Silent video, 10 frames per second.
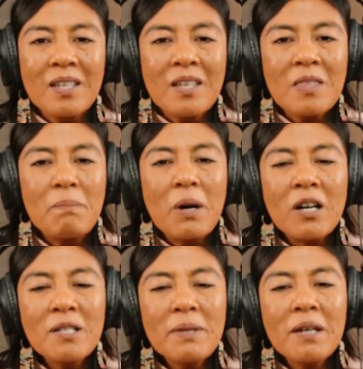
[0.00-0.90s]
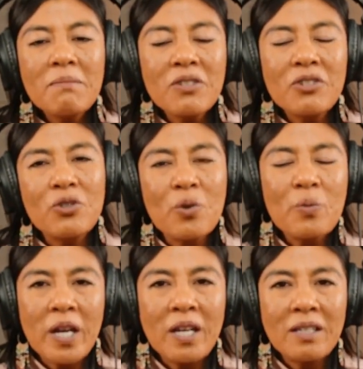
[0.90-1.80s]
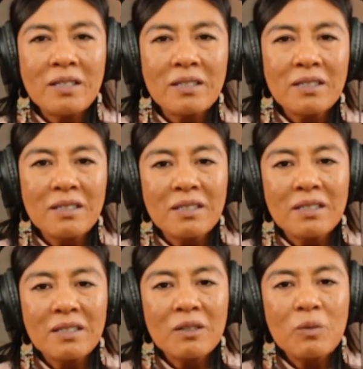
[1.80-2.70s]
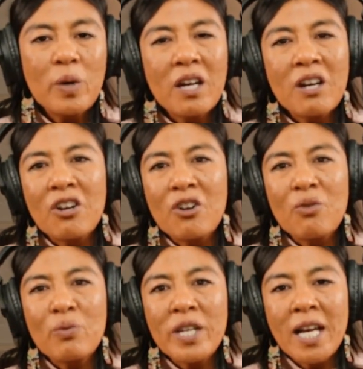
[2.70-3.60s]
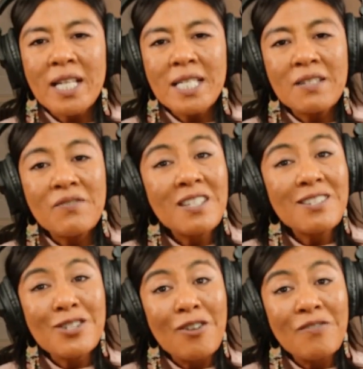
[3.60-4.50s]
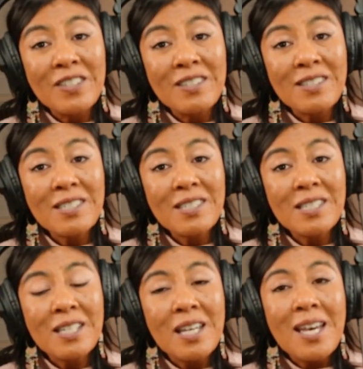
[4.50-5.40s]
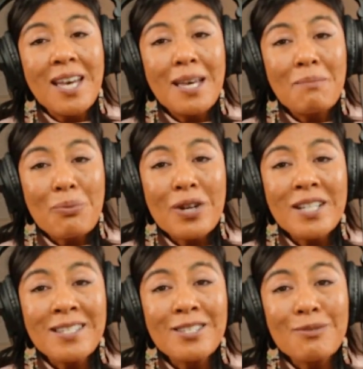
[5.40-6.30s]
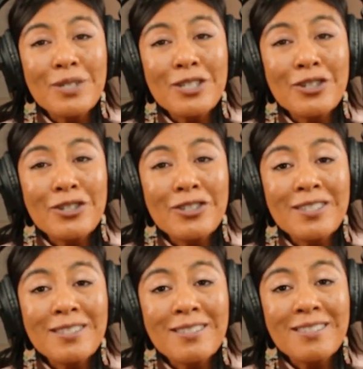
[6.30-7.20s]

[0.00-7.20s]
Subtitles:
The pause becomes the doorway where reactivity softens and presence returns.